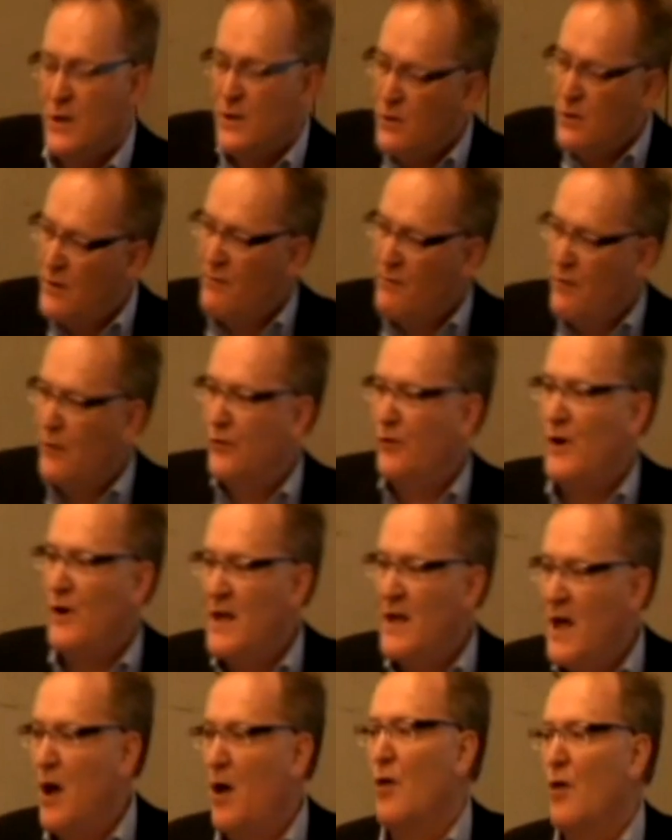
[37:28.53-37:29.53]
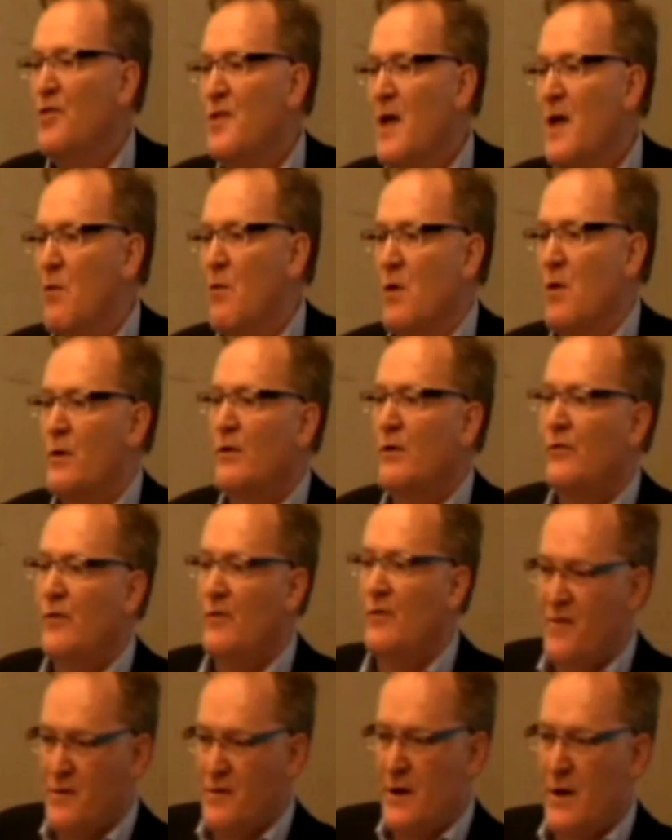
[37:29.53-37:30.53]
University Health Network is
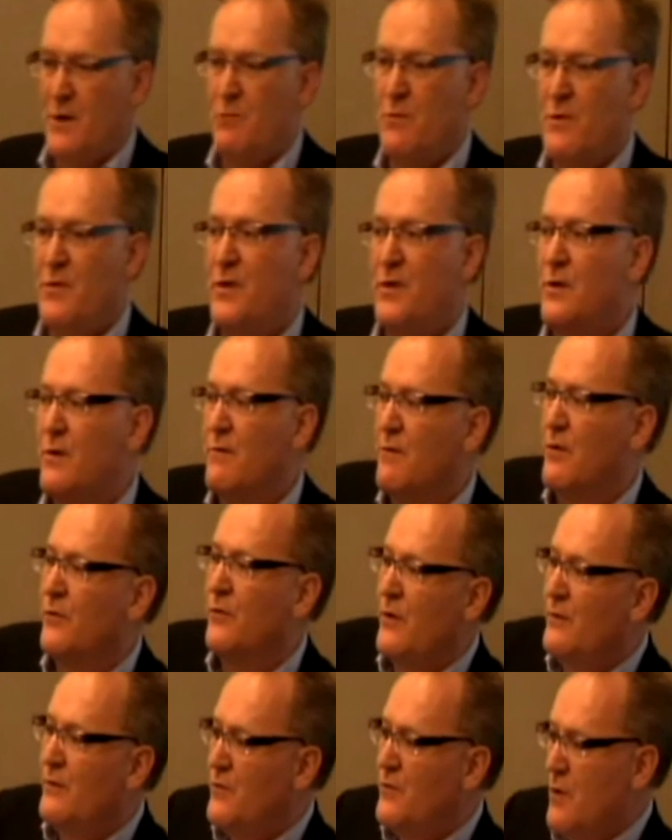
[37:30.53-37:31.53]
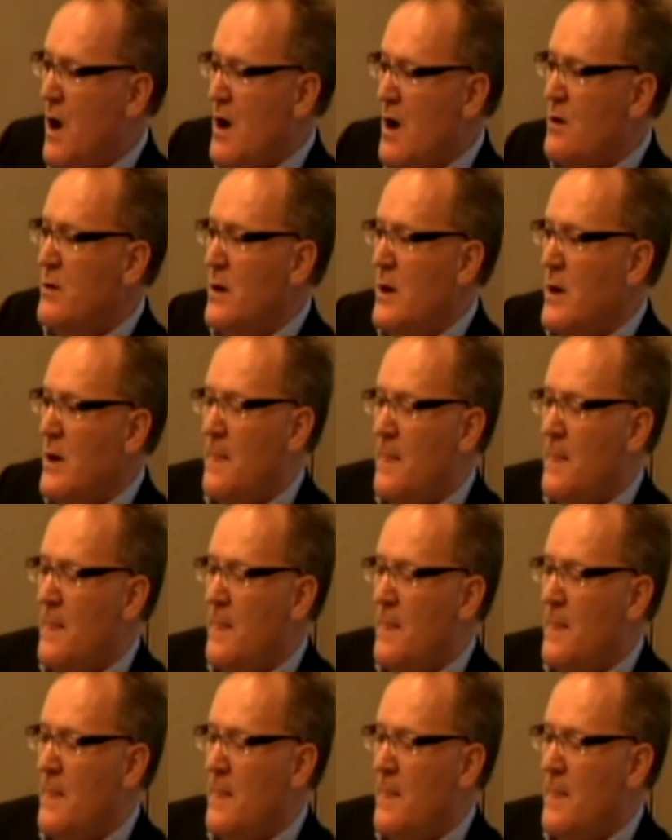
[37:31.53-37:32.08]
affiliated with the University of Toronto.